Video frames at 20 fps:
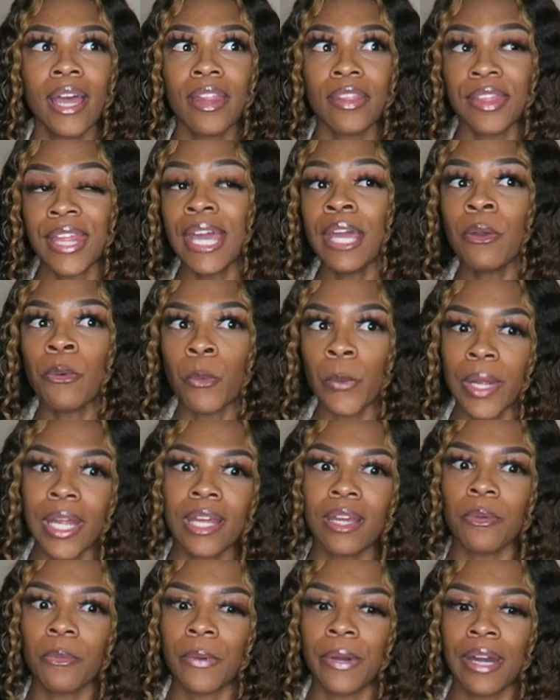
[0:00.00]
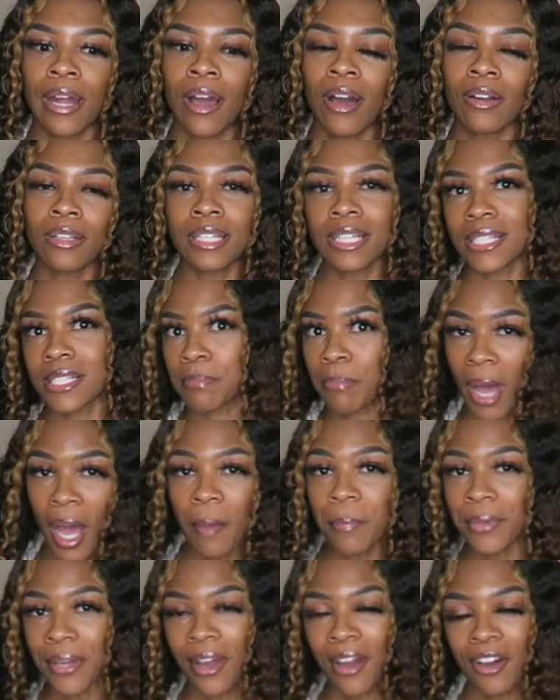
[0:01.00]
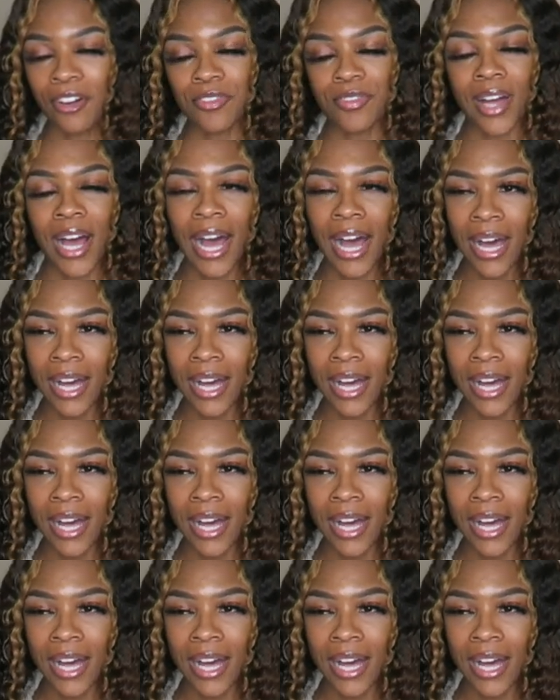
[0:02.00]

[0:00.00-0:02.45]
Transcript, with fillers: that week when all this popped off,